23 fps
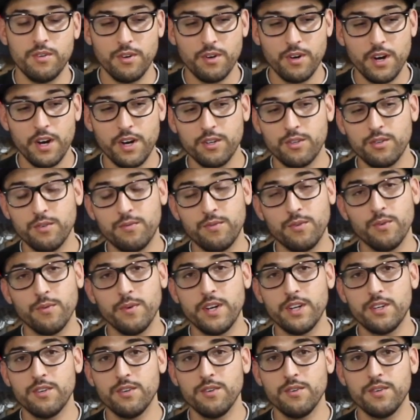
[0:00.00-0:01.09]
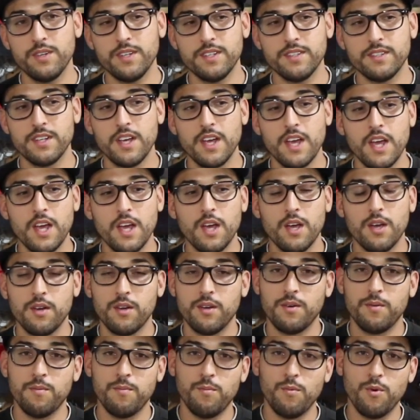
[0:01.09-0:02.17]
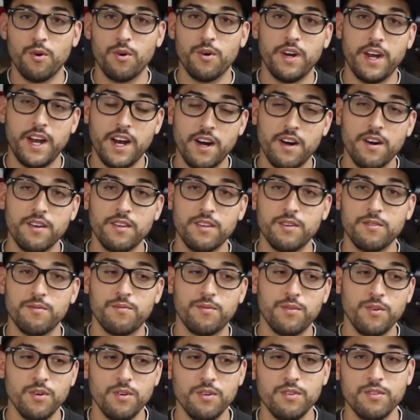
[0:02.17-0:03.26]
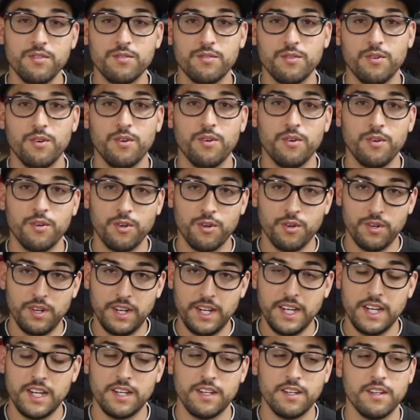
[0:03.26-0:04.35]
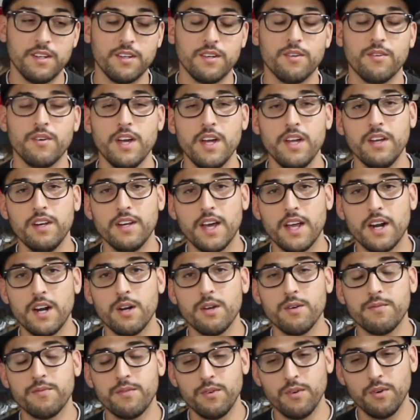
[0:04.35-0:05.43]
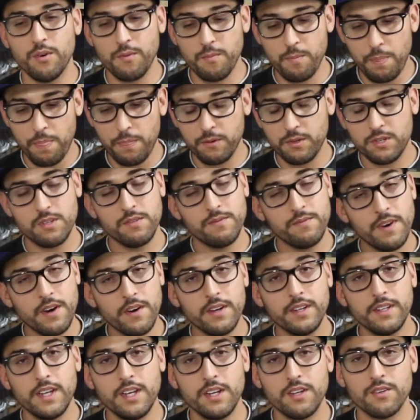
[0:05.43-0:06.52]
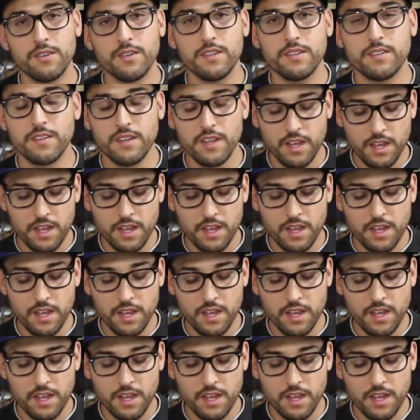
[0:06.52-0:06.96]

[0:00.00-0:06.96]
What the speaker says: Your air to fuel ratio is more air than fuel, so you're lean, right? Not enough fuel, which is very dangerous.